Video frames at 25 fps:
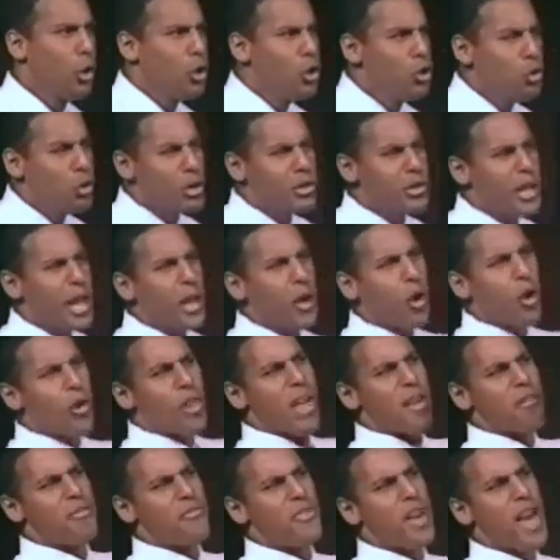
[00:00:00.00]
You could take all
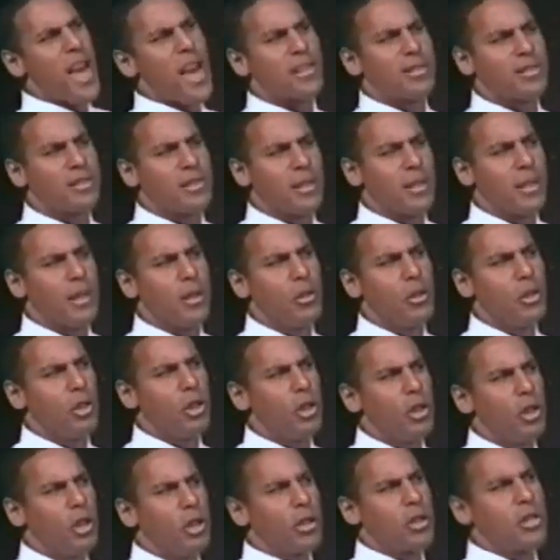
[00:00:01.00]
that facts,
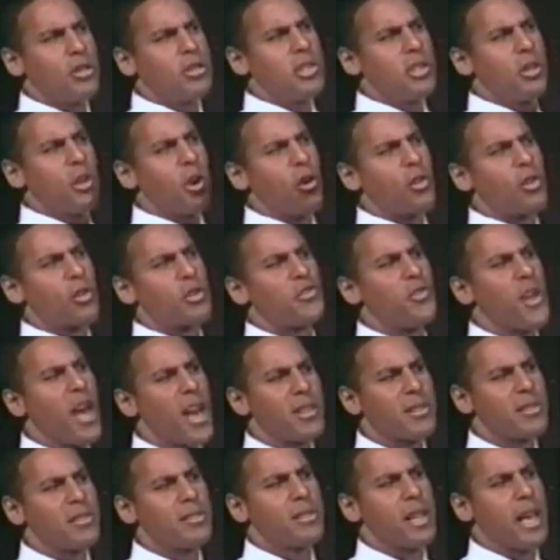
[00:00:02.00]
consider all those
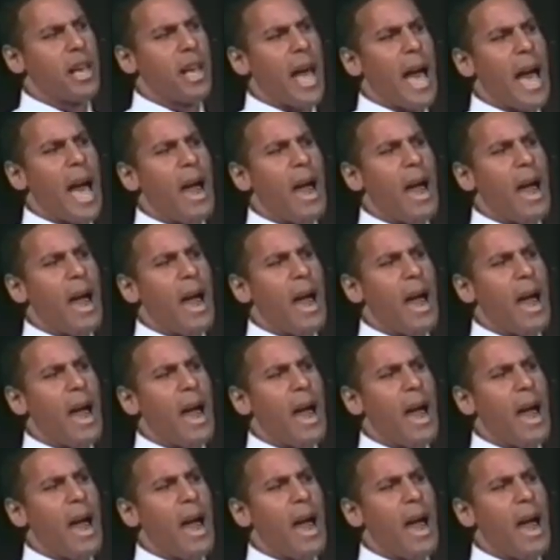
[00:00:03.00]
facts and say,